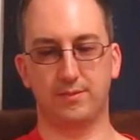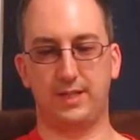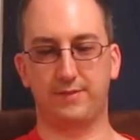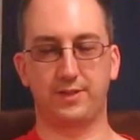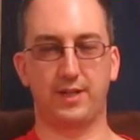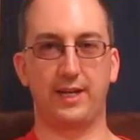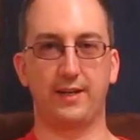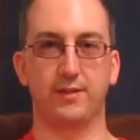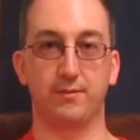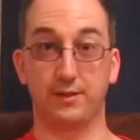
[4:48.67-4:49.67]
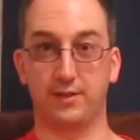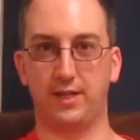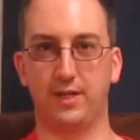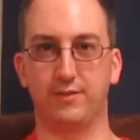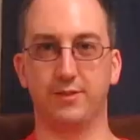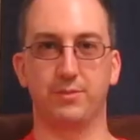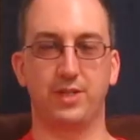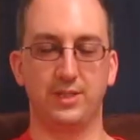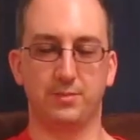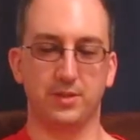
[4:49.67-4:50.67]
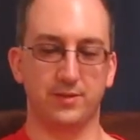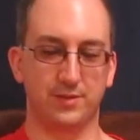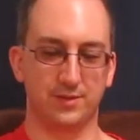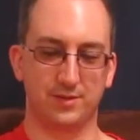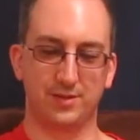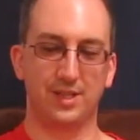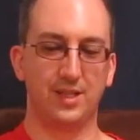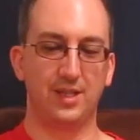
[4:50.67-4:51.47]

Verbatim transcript: after I retire from Chad's Beer Reviews,